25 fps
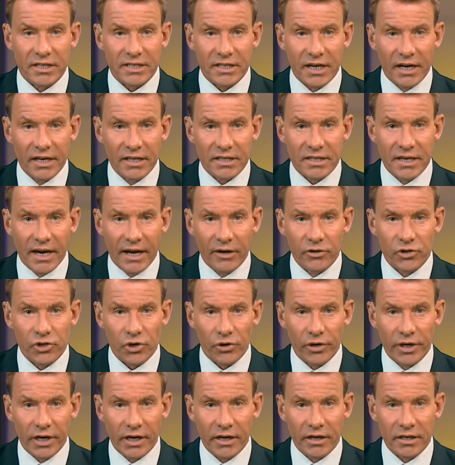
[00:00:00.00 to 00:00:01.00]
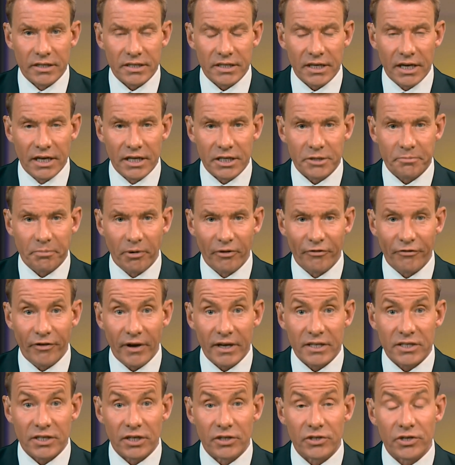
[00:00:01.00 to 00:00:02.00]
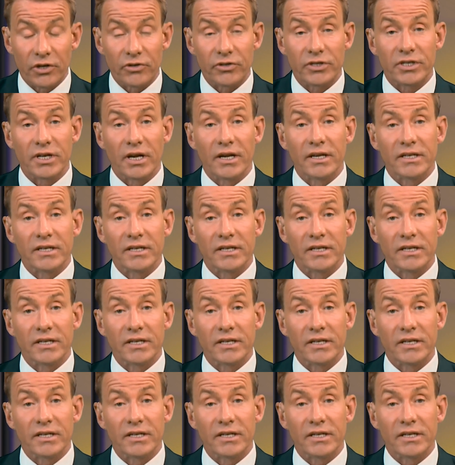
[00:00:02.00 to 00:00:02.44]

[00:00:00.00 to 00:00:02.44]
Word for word: States now. Joining us is Professor Dr.